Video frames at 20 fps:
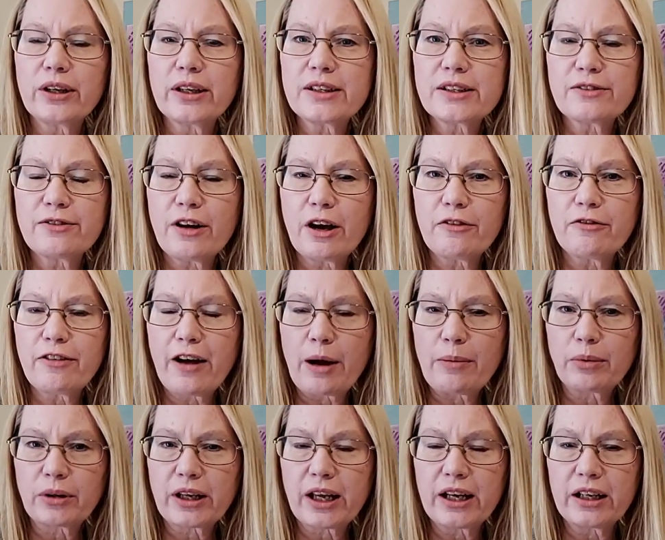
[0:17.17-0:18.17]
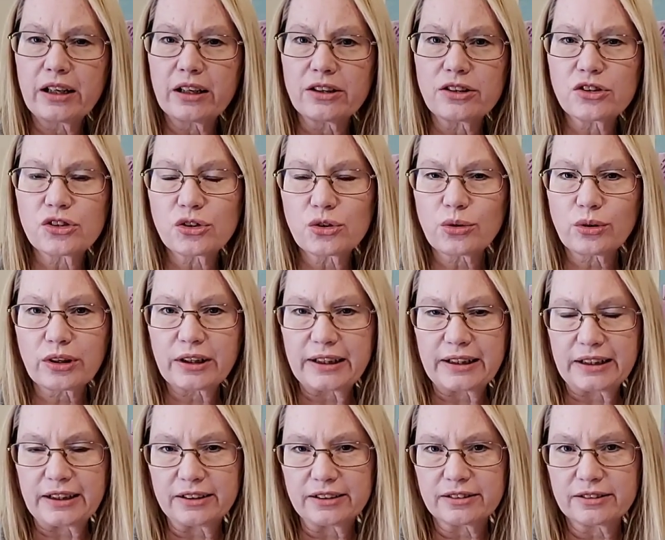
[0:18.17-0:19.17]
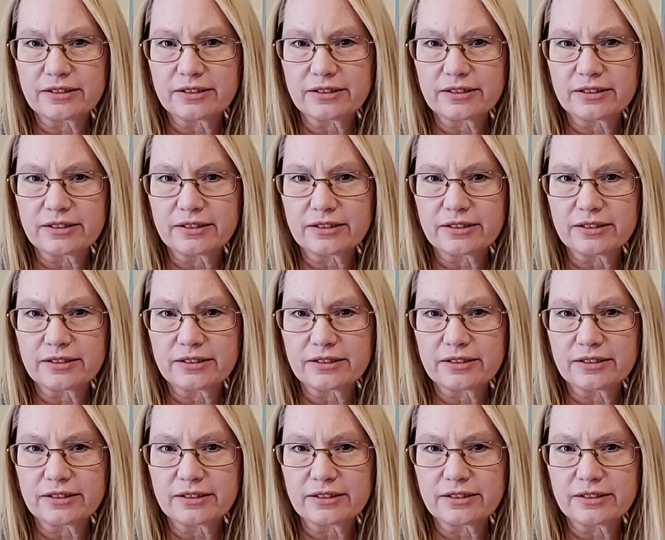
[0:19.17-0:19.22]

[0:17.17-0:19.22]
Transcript: it's a fabricated story,